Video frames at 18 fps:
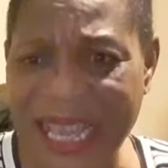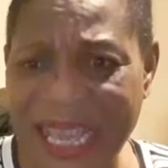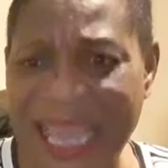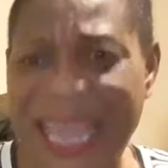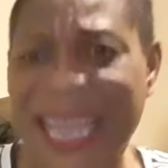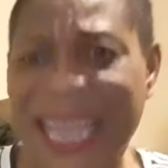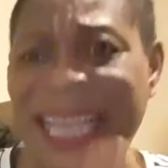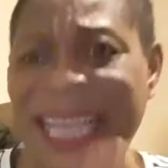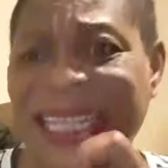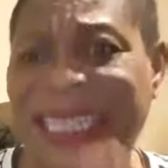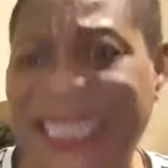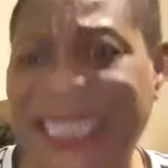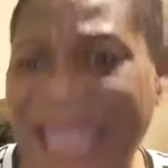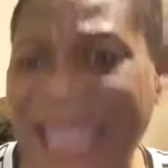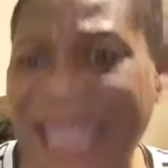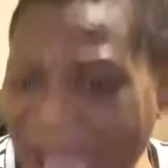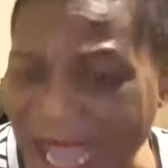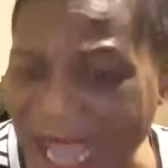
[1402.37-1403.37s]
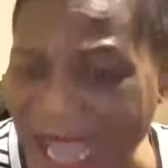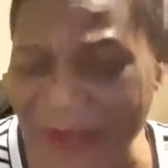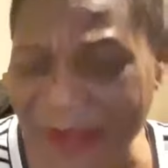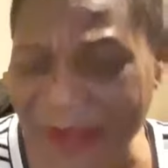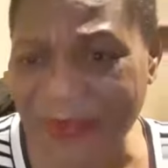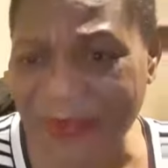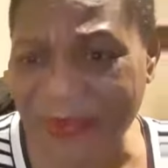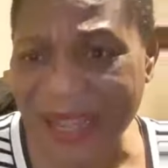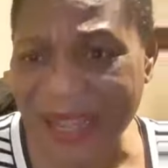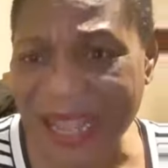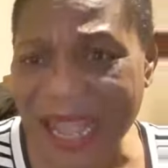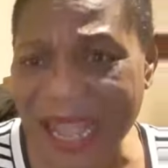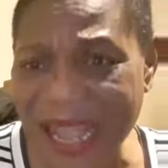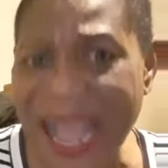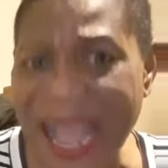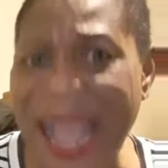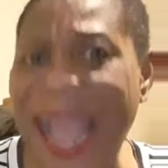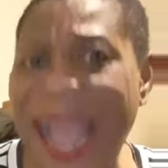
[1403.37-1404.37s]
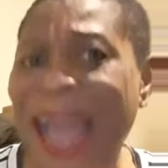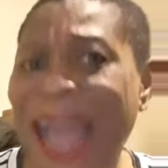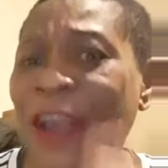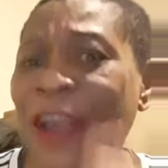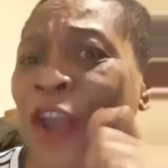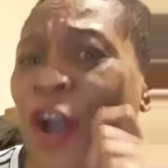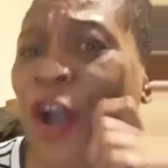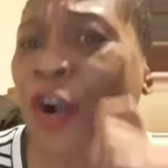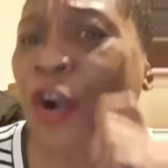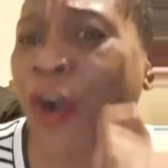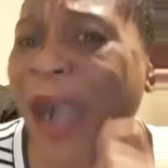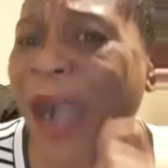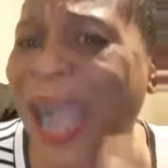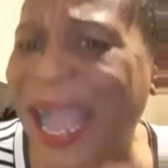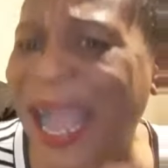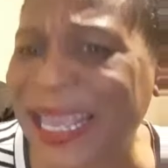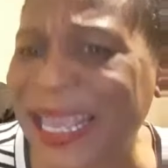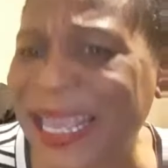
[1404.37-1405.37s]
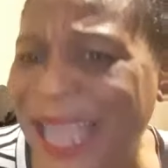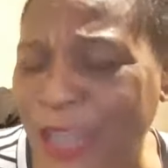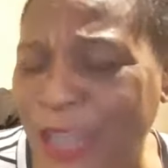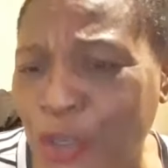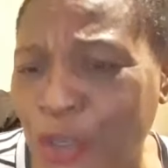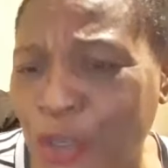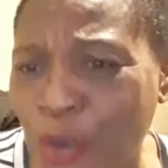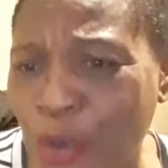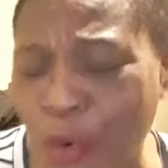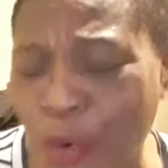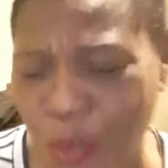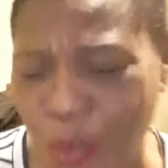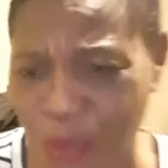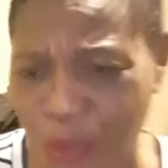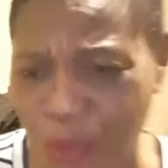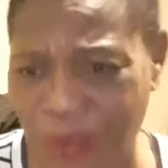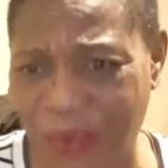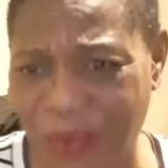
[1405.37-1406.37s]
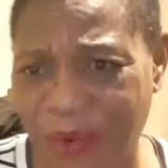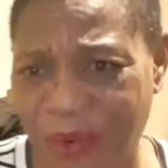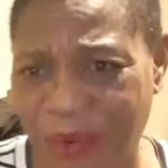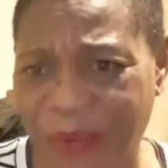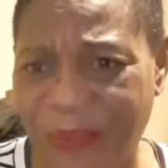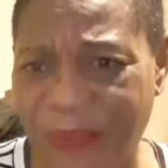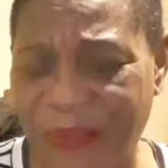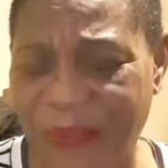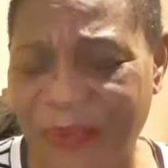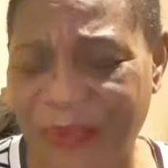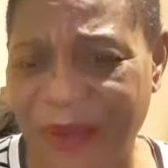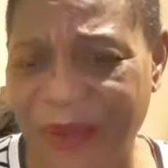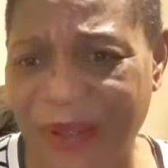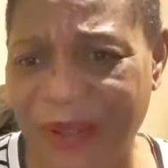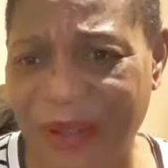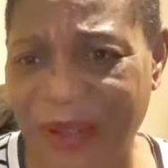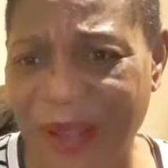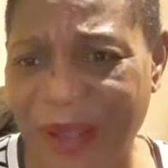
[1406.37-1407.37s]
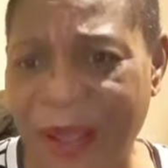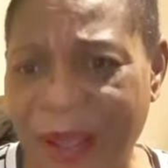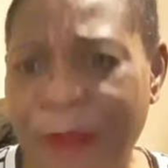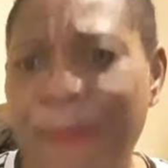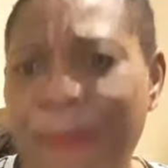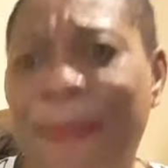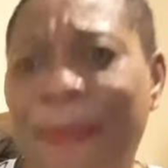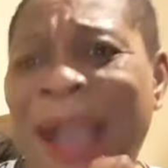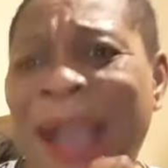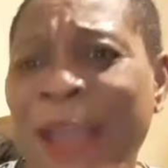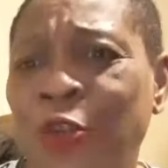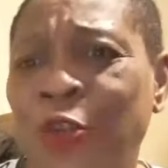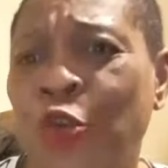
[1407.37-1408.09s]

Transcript: he say, I no go hire you by your